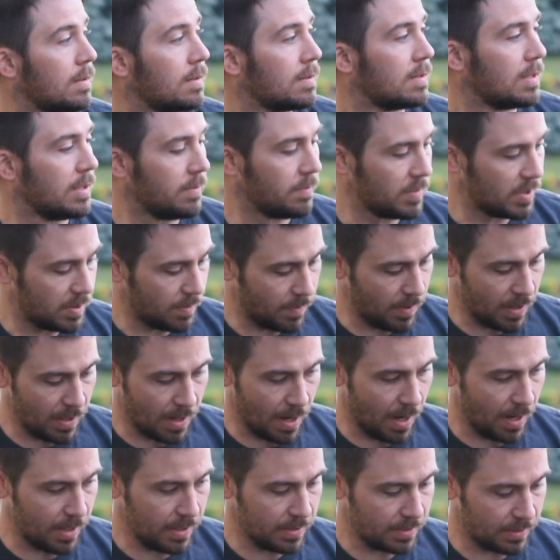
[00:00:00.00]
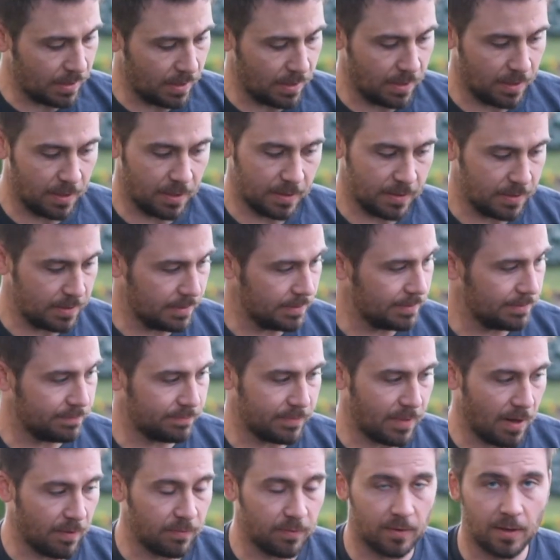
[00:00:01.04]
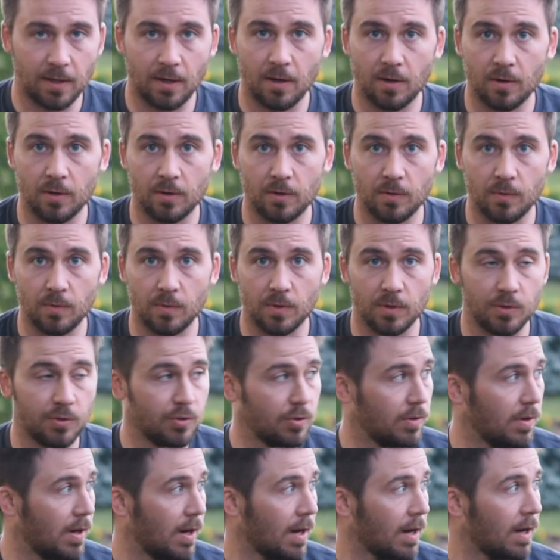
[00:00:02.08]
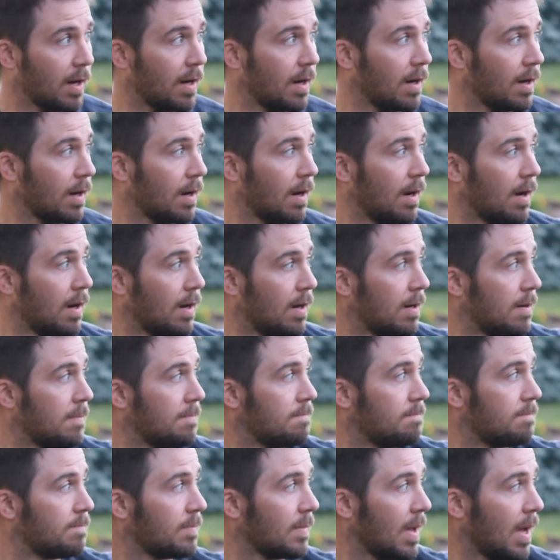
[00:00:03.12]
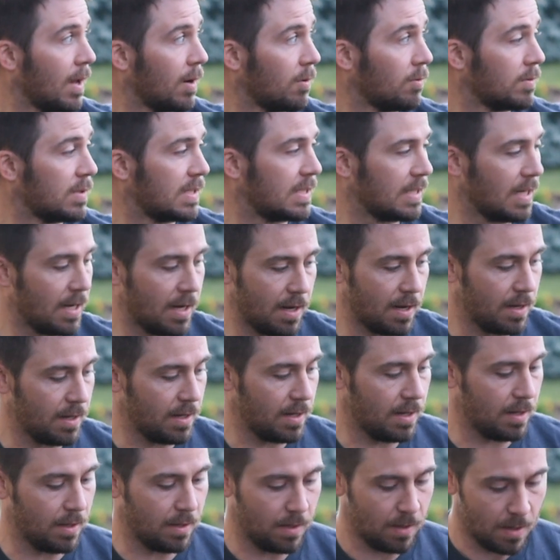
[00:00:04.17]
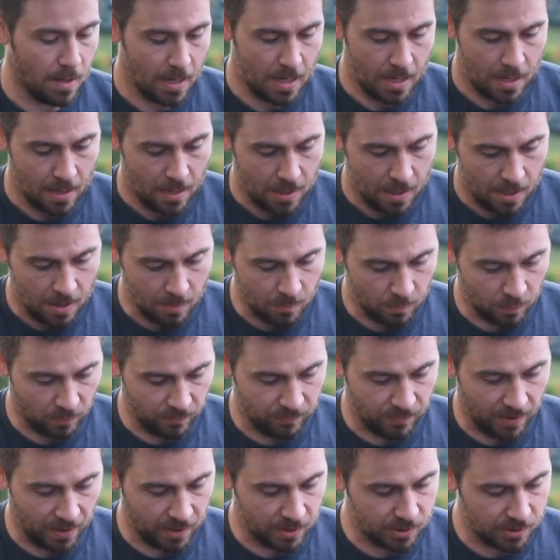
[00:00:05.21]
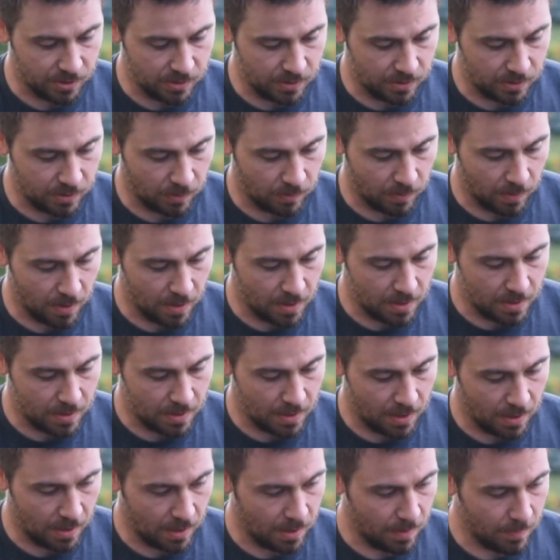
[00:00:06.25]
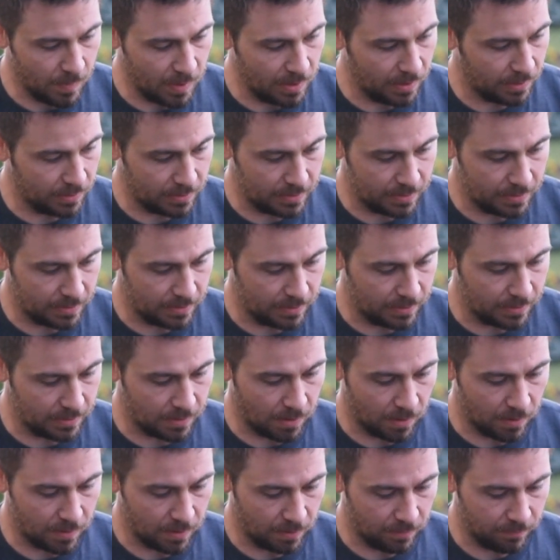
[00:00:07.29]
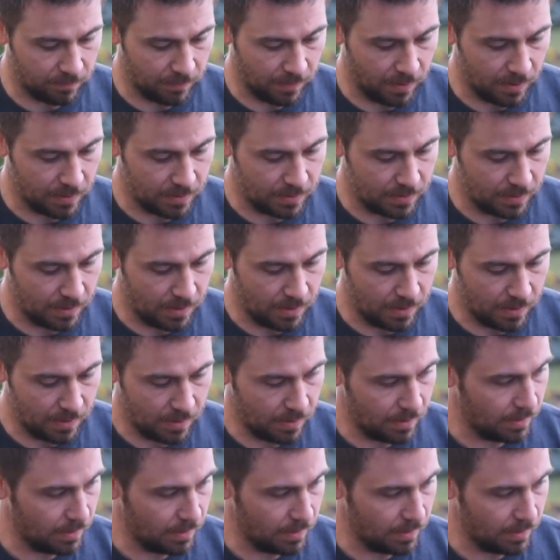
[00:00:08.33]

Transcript: seems to be nice. I think it's definitely going to do the trick. I don't see any imperfections or anything. I mean, it's nothing fancy,